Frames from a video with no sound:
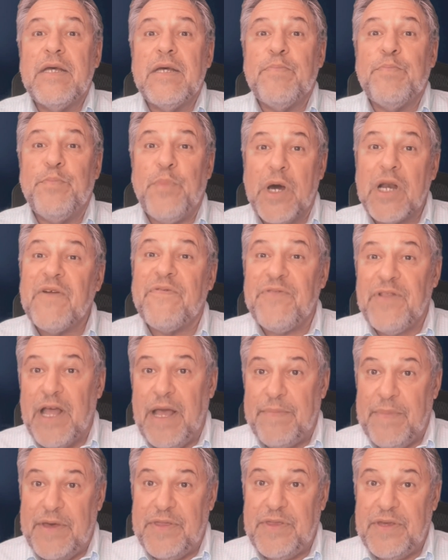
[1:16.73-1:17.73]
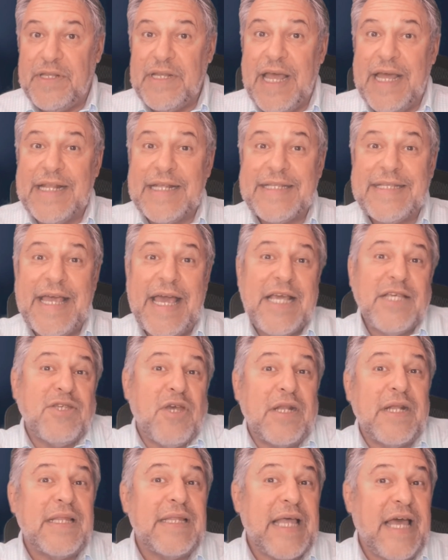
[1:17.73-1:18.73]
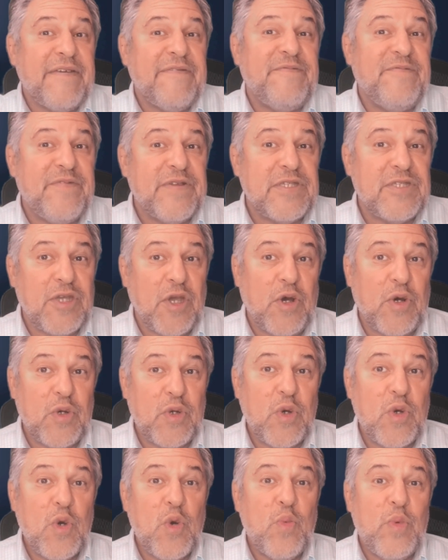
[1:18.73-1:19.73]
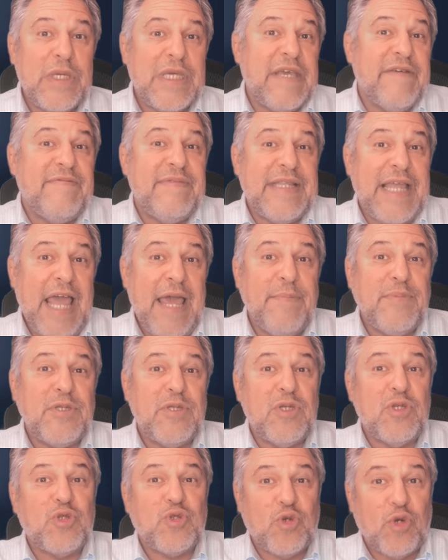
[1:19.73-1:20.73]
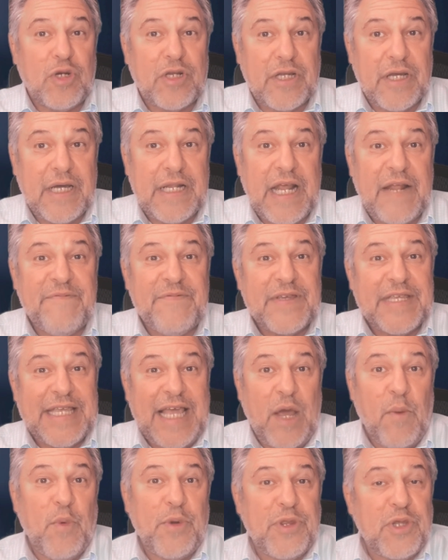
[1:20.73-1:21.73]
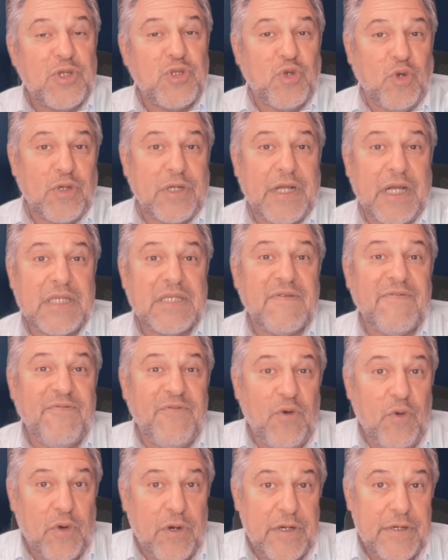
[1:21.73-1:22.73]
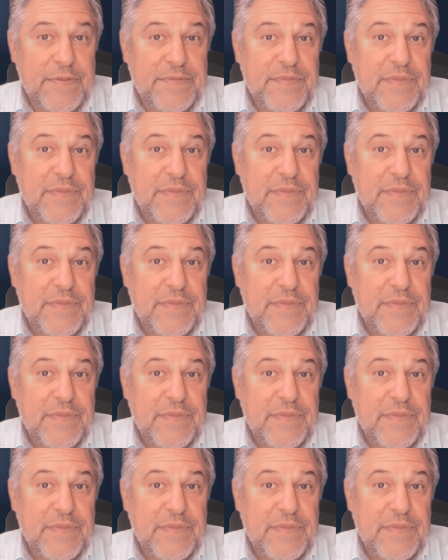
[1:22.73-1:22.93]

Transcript: butterfly method and it takes on a life of its own. We give names to the shortcut and forget what the shortcut's for.